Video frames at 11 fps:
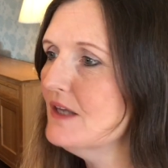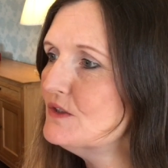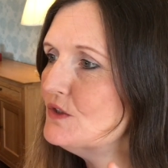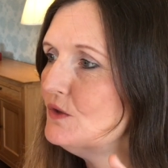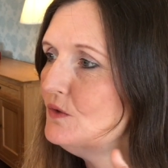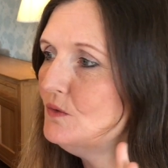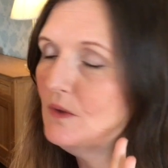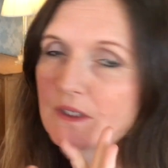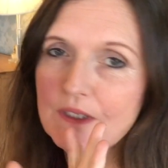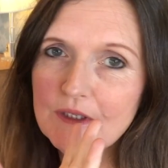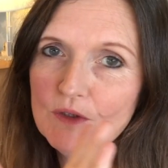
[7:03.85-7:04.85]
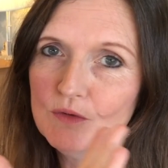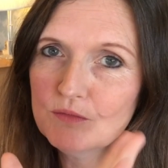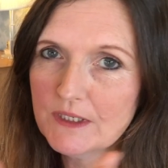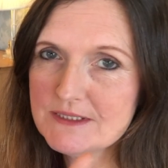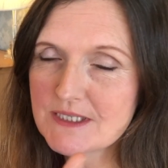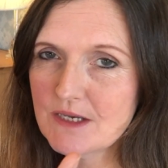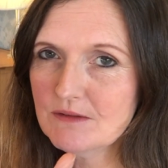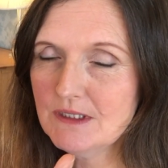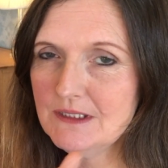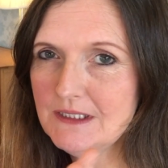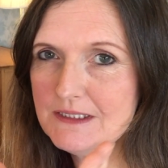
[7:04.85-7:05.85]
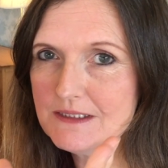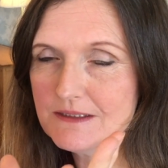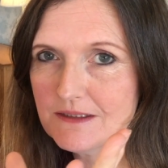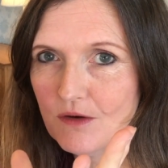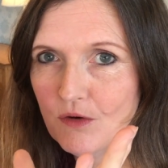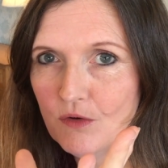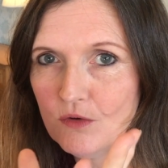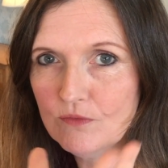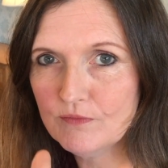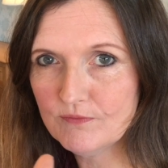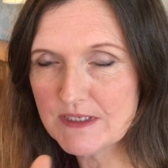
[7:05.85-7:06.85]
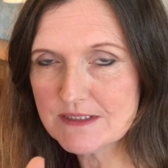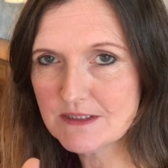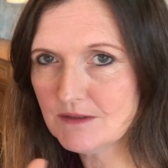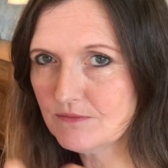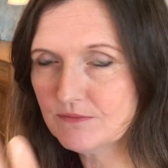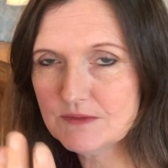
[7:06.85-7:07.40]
to write out a list of festive